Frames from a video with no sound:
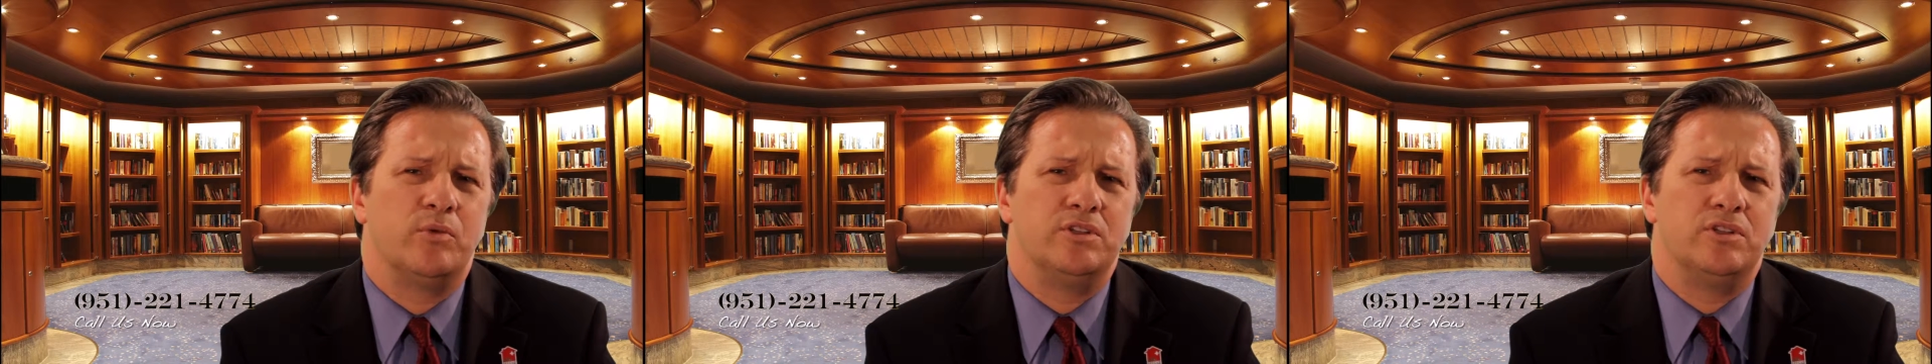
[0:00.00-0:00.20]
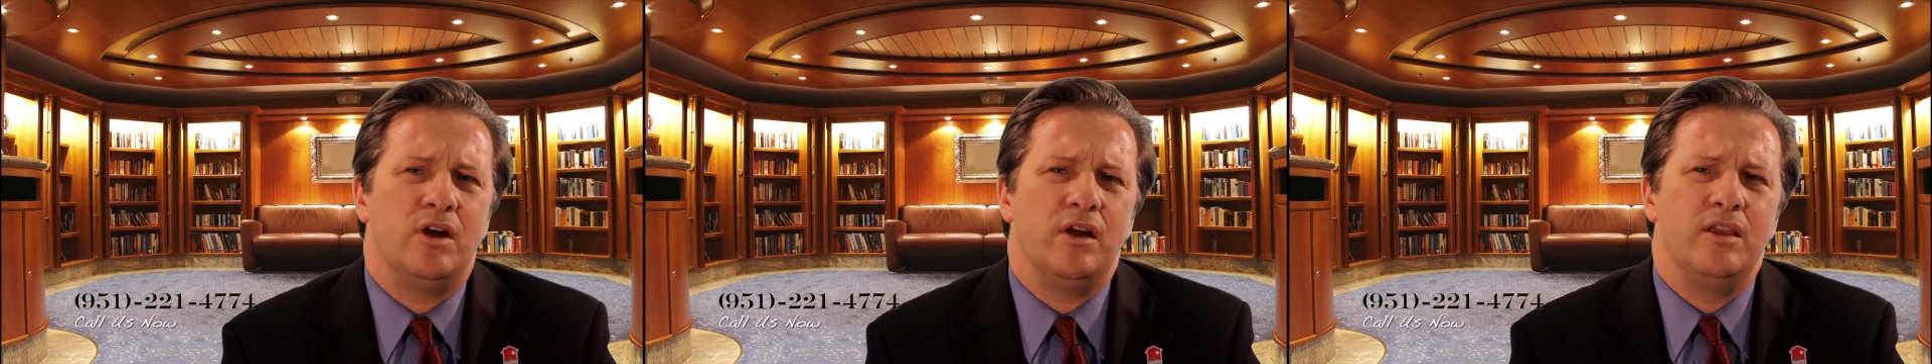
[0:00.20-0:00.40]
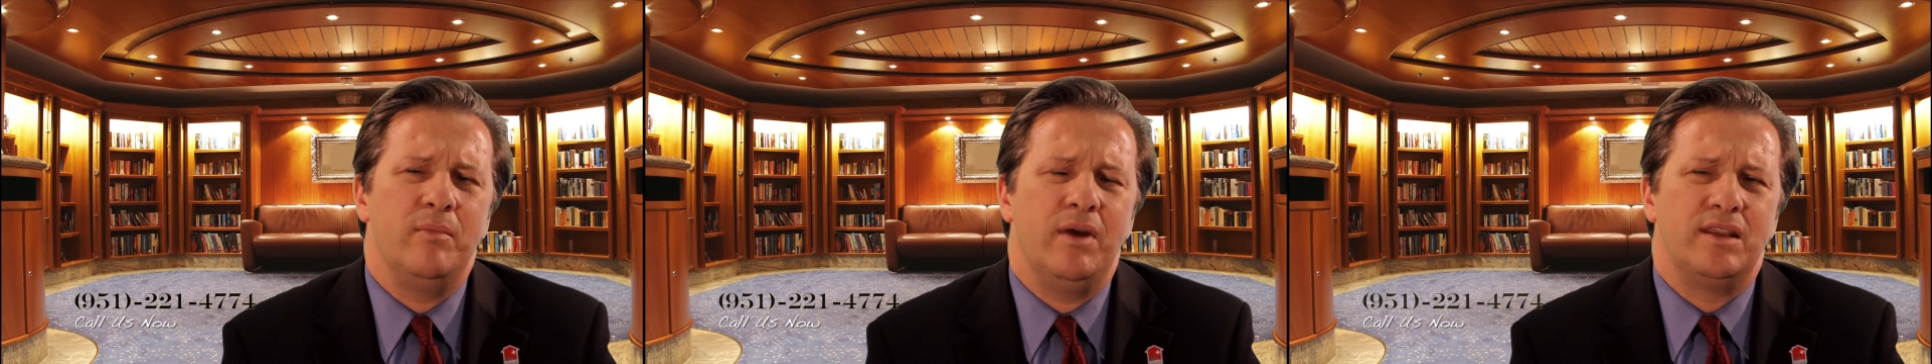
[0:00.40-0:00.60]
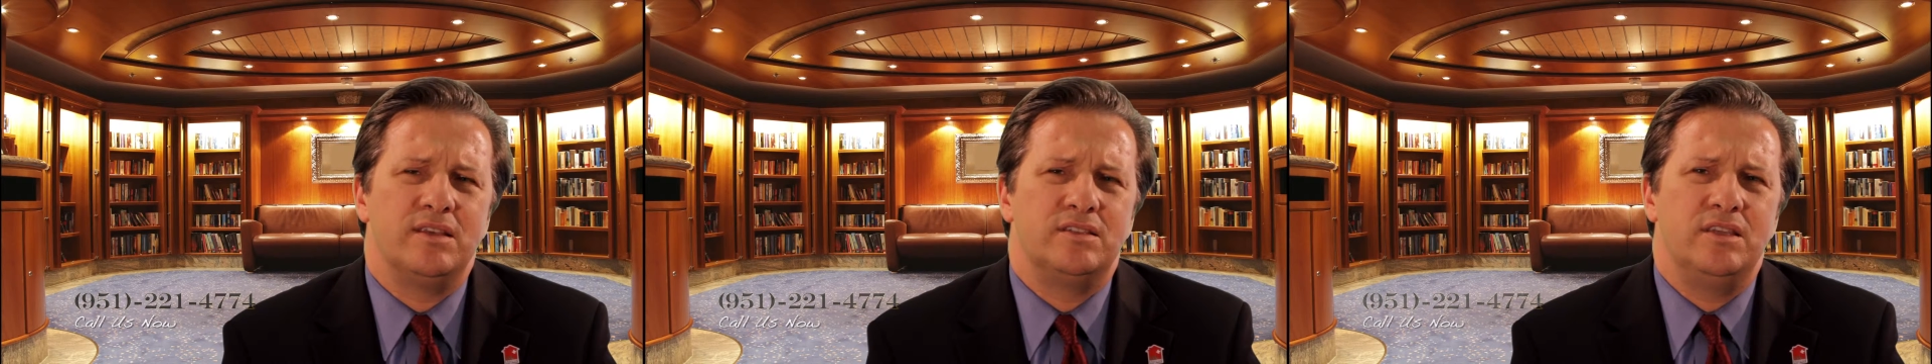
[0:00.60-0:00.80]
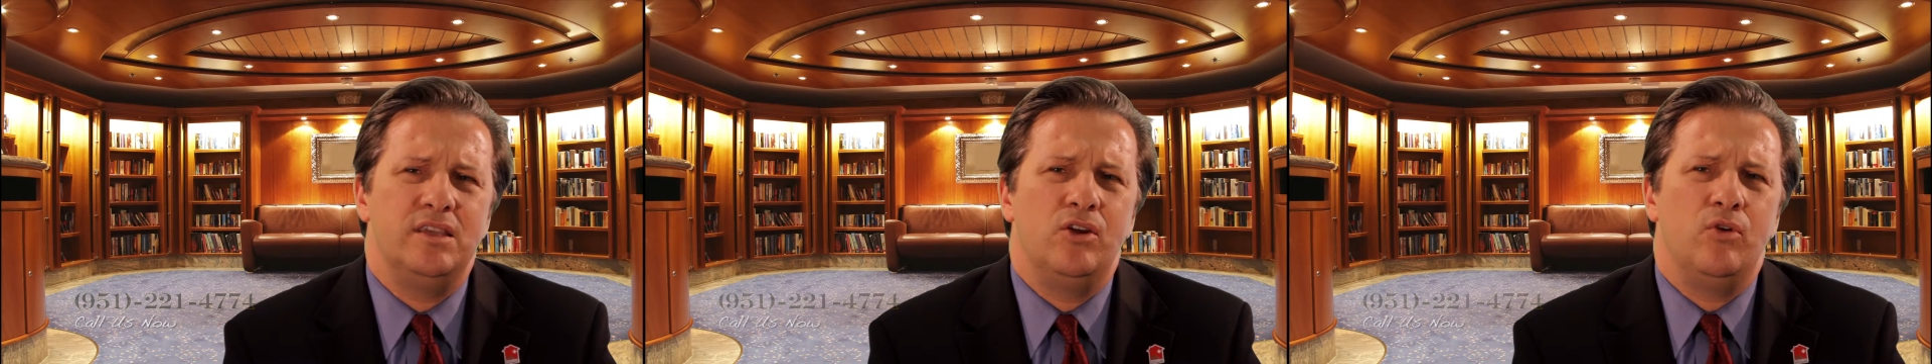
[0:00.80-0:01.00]
Are we talking about a
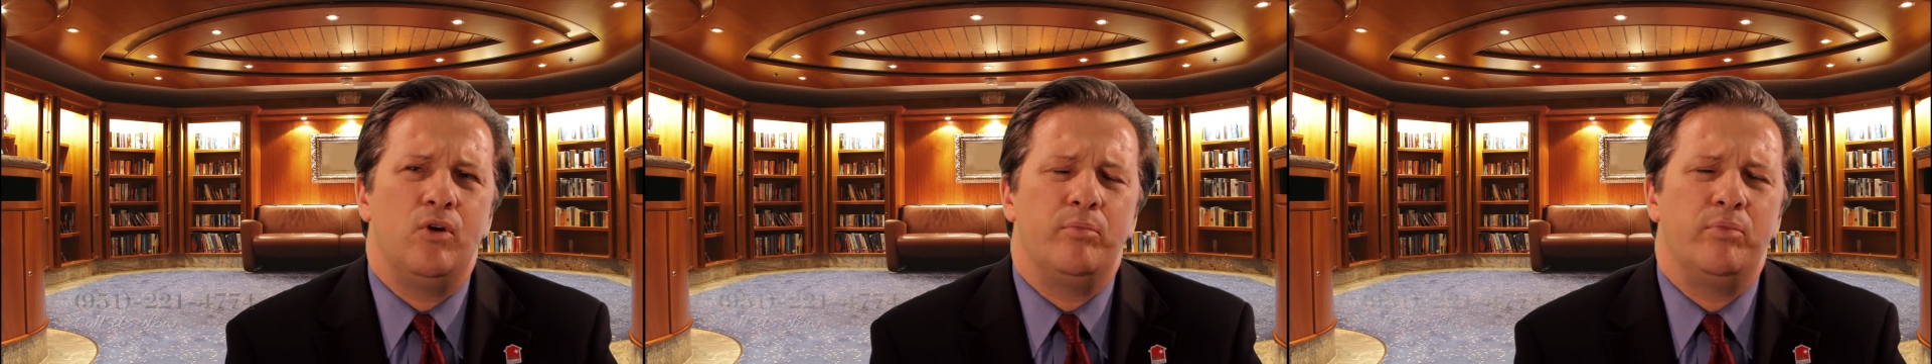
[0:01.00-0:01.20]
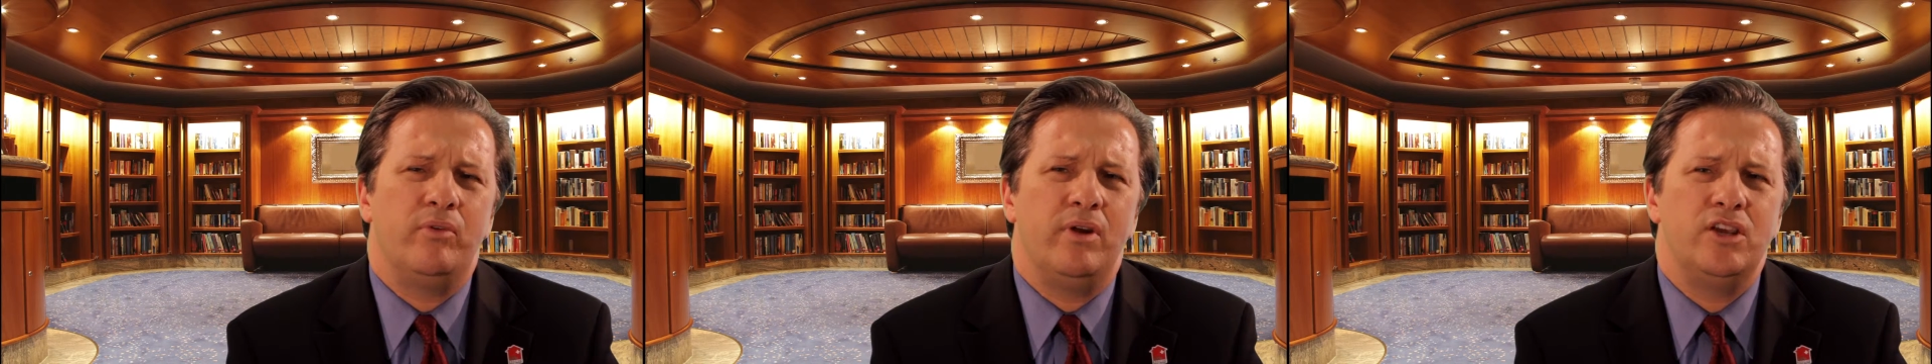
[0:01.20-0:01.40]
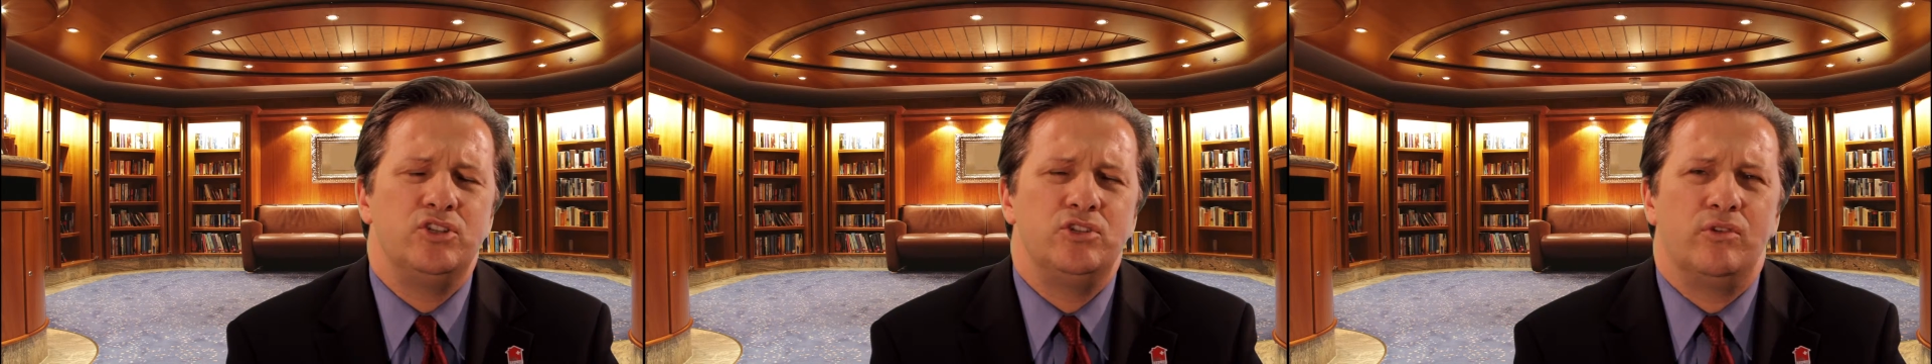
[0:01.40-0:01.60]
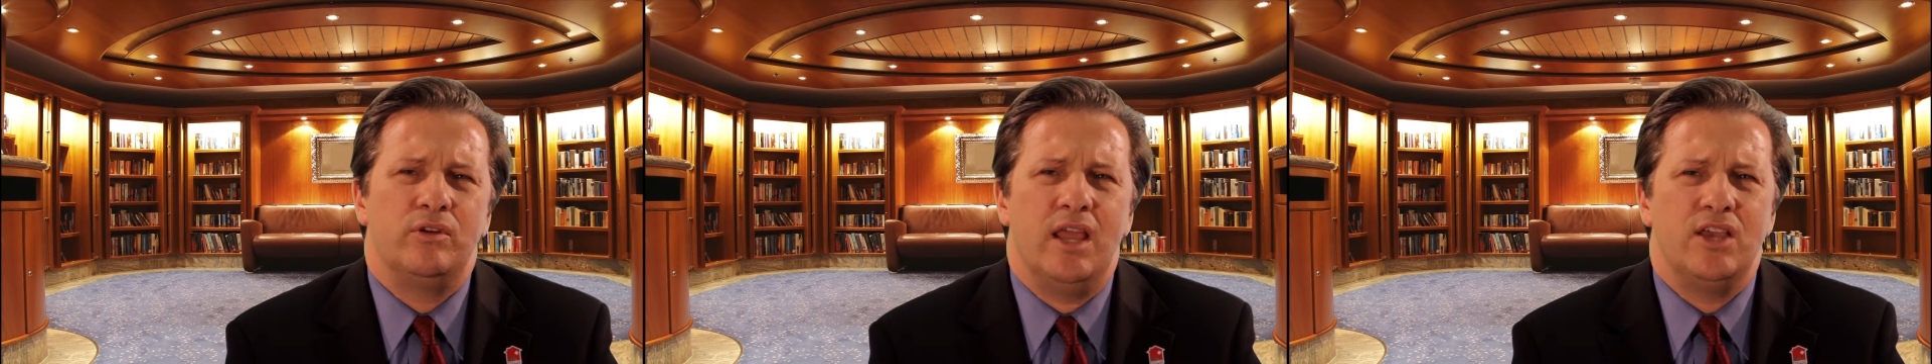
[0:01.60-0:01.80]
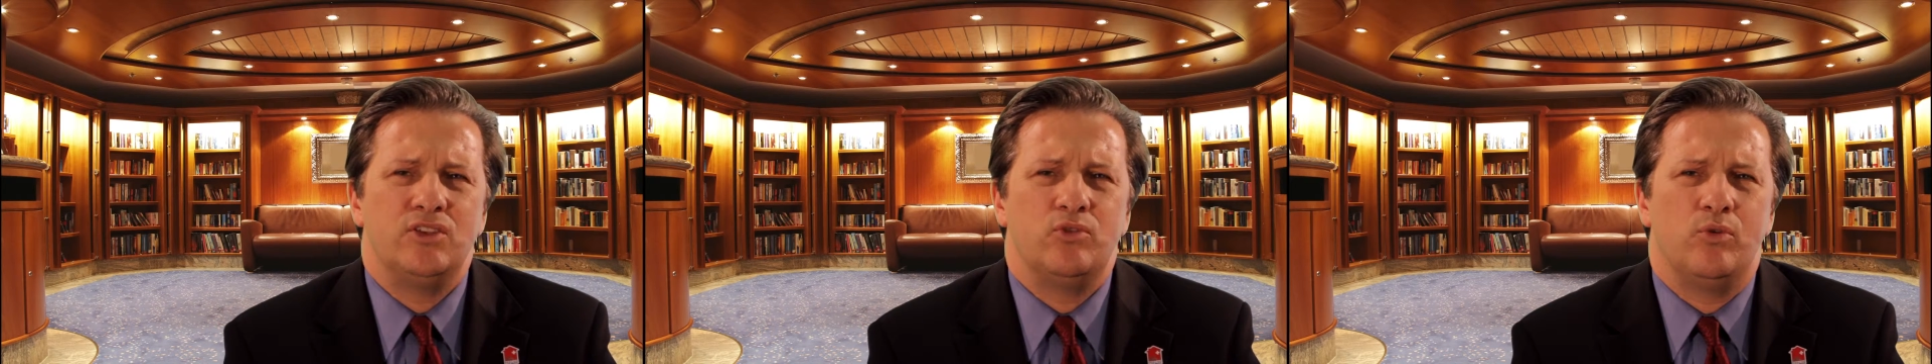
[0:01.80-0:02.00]
C corporation or an S